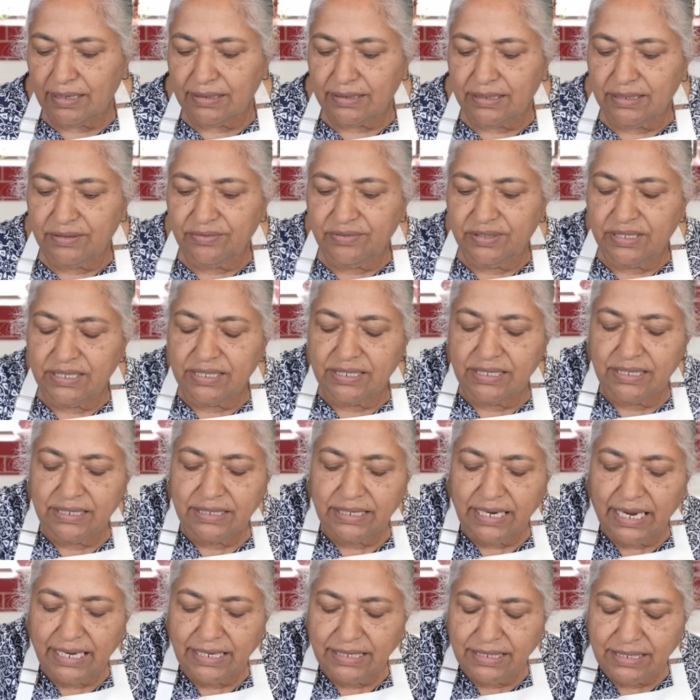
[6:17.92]
Give this a
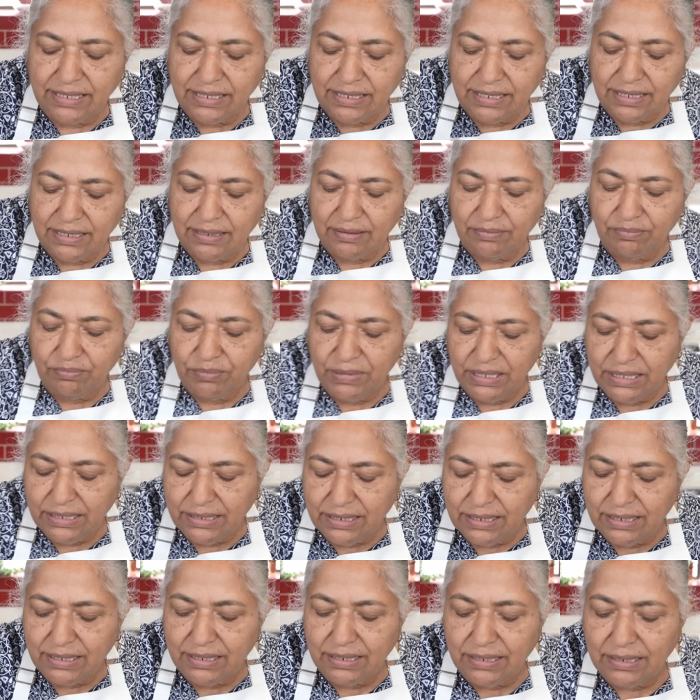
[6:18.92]
nice
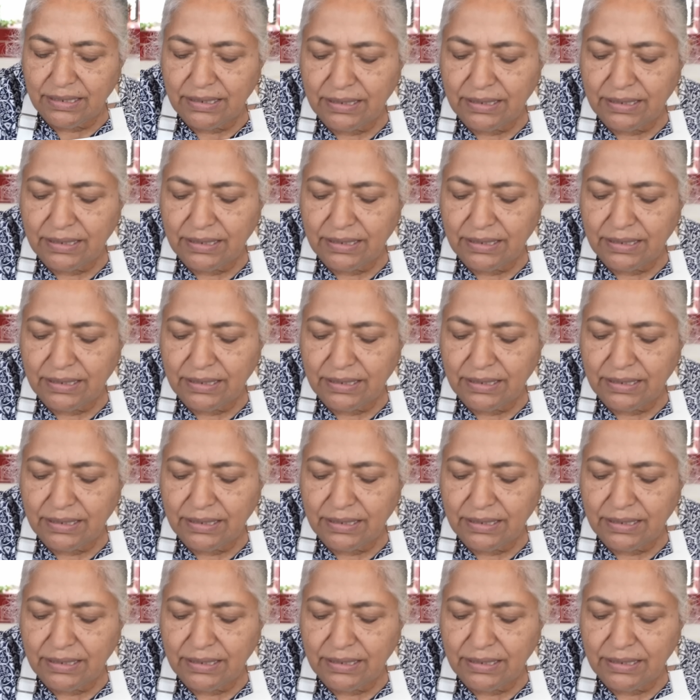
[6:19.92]
mix